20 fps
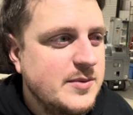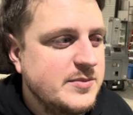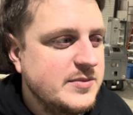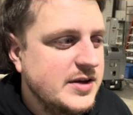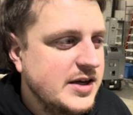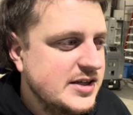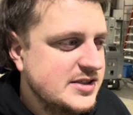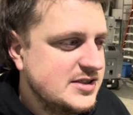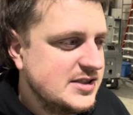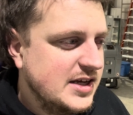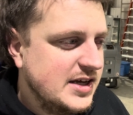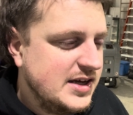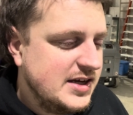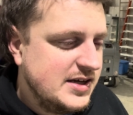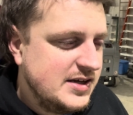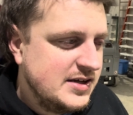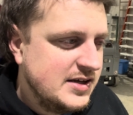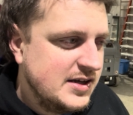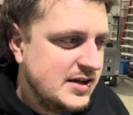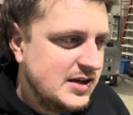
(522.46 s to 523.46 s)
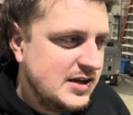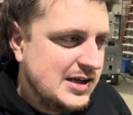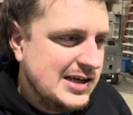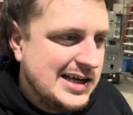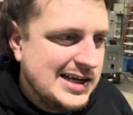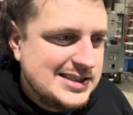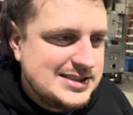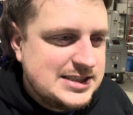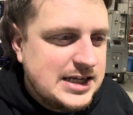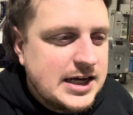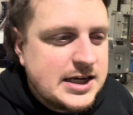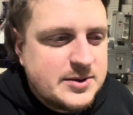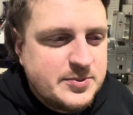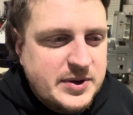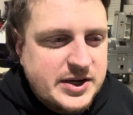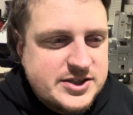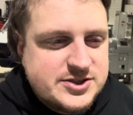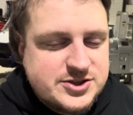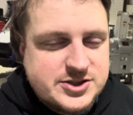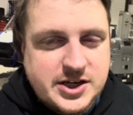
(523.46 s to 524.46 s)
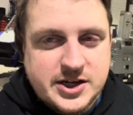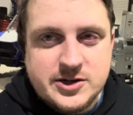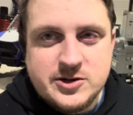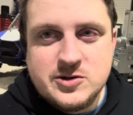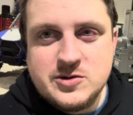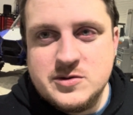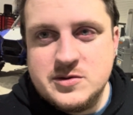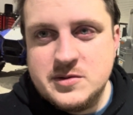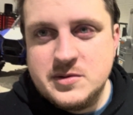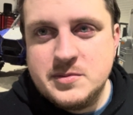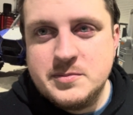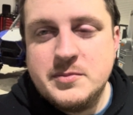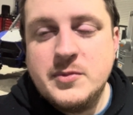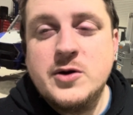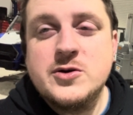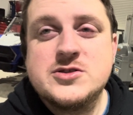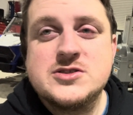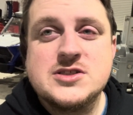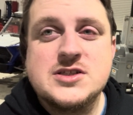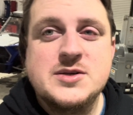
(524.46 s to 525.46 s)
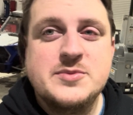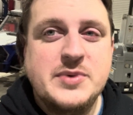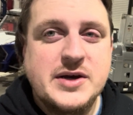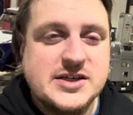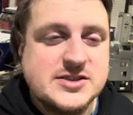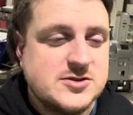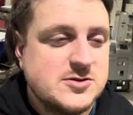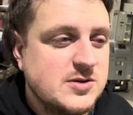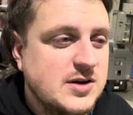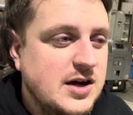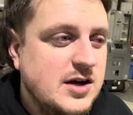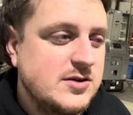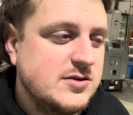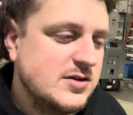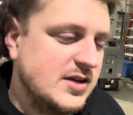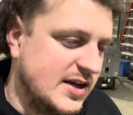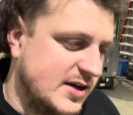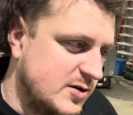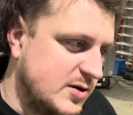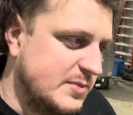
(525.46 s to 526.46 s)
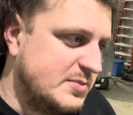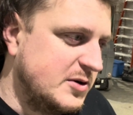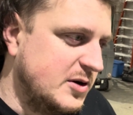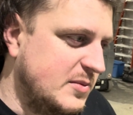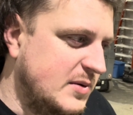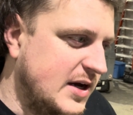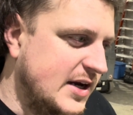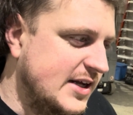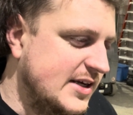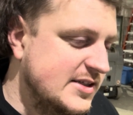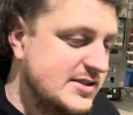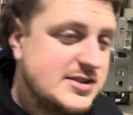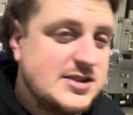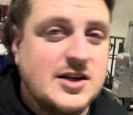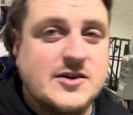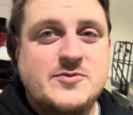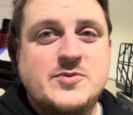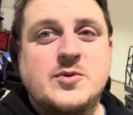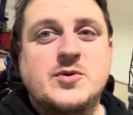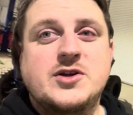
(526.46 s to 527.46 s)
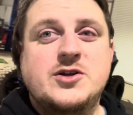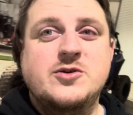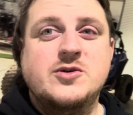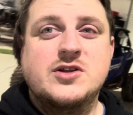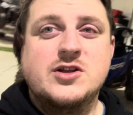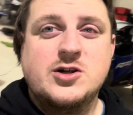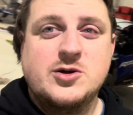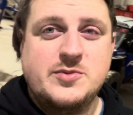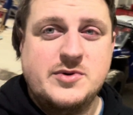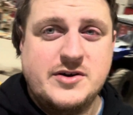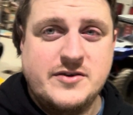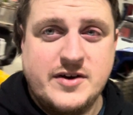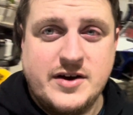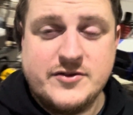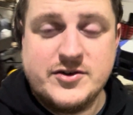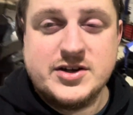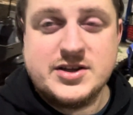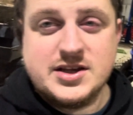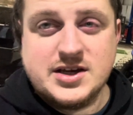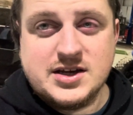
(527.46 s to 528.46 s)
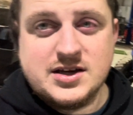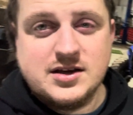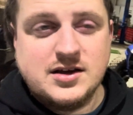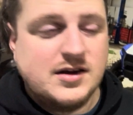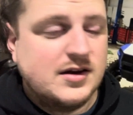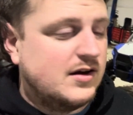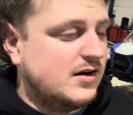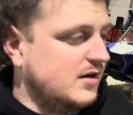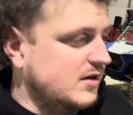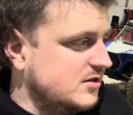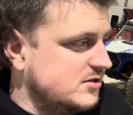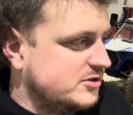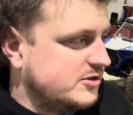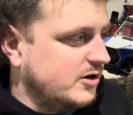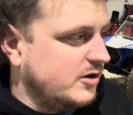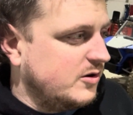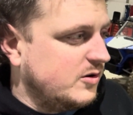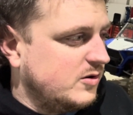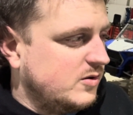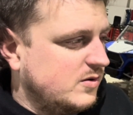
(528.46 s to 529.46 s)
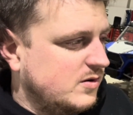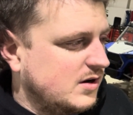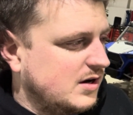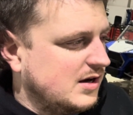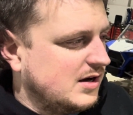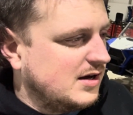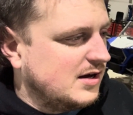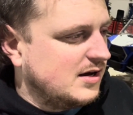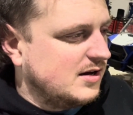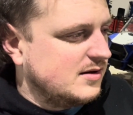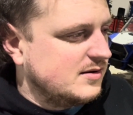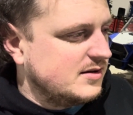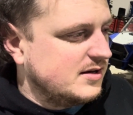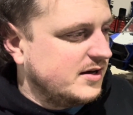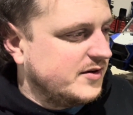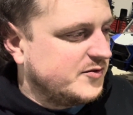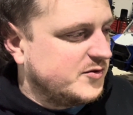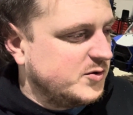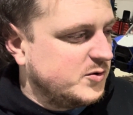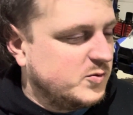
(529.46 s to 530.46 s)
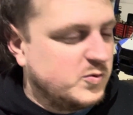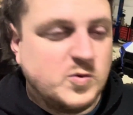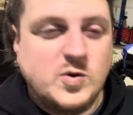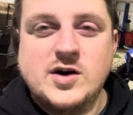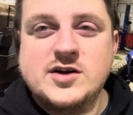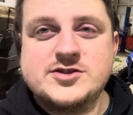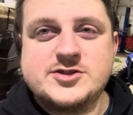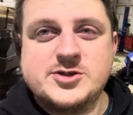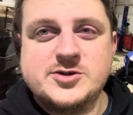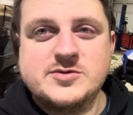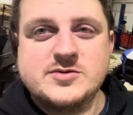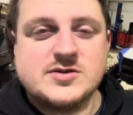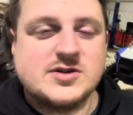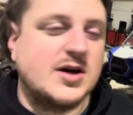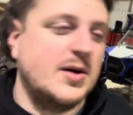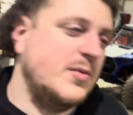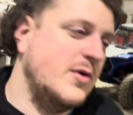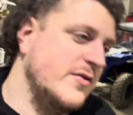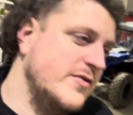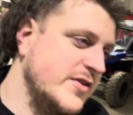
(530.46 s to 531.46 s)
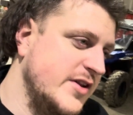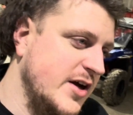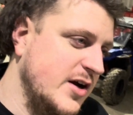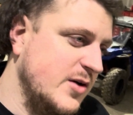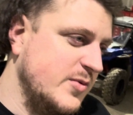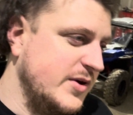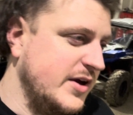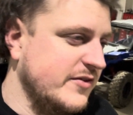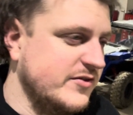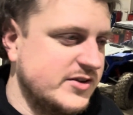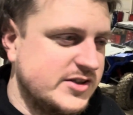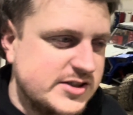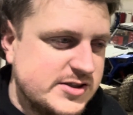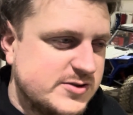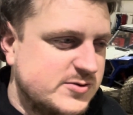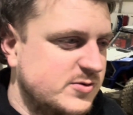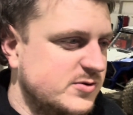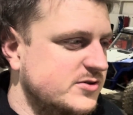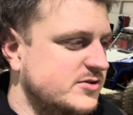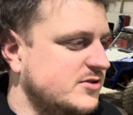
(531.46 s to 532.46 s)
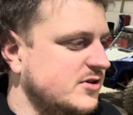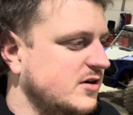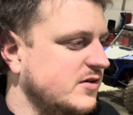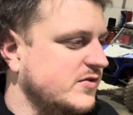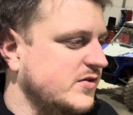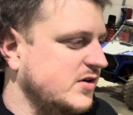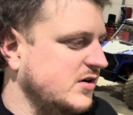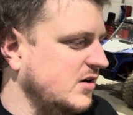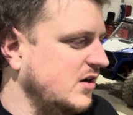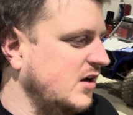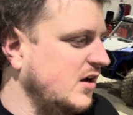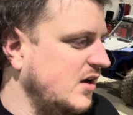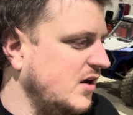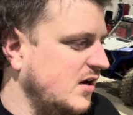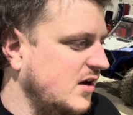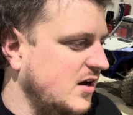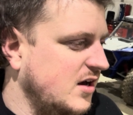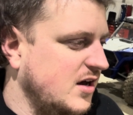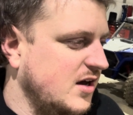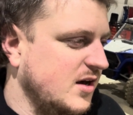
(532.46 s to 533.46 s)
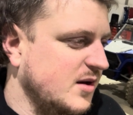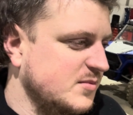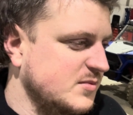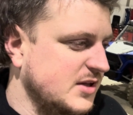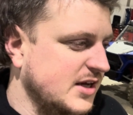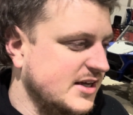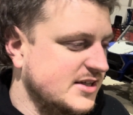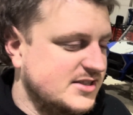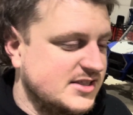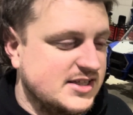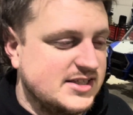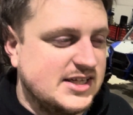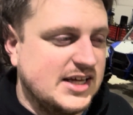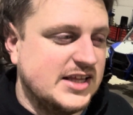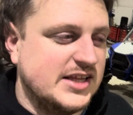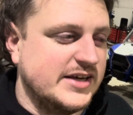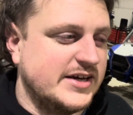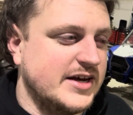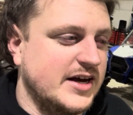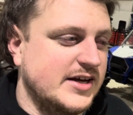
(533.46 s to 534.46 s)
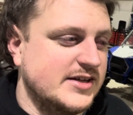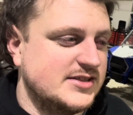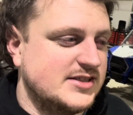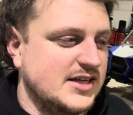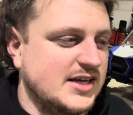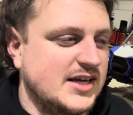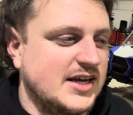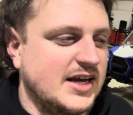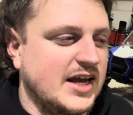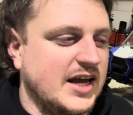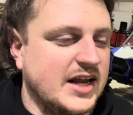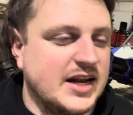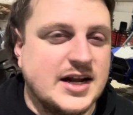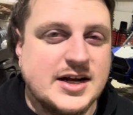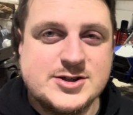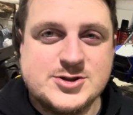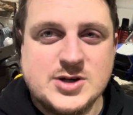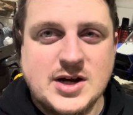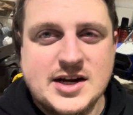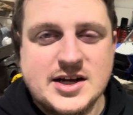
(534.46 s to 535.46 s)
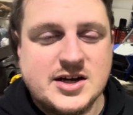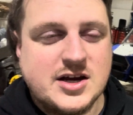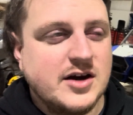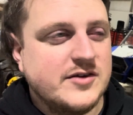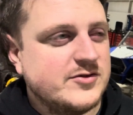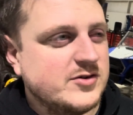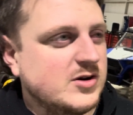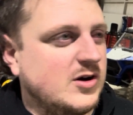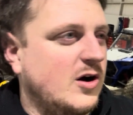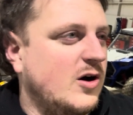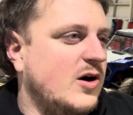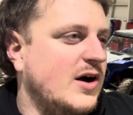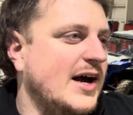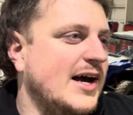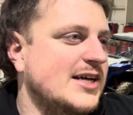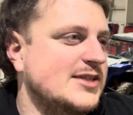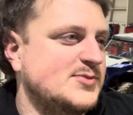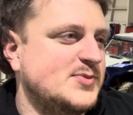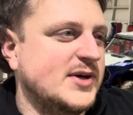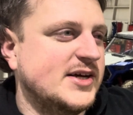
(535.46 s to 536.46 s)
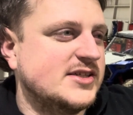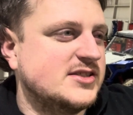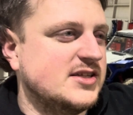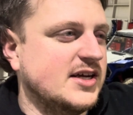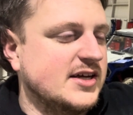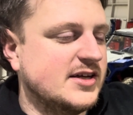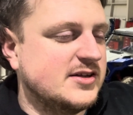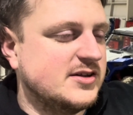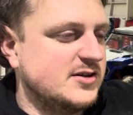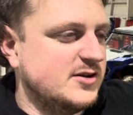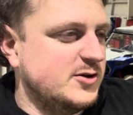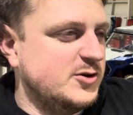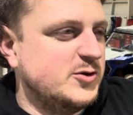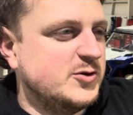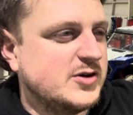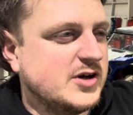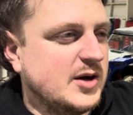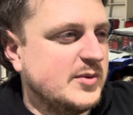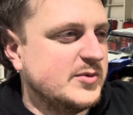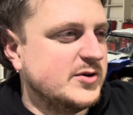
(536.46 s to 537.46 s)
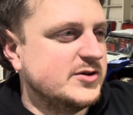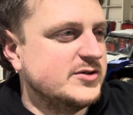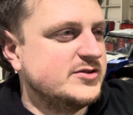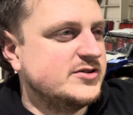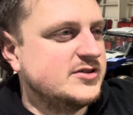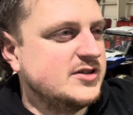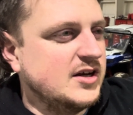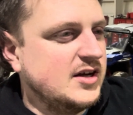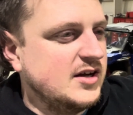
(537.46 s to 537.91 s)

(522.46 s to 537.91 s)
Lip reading: It's a tech-based channel, mostly based around like crypto mining and stuff, but we do a little bit of everything. So if you want to, come over there. We have a Discord server. Like I said, daily content, and I try to cover all aspects, like newcomers,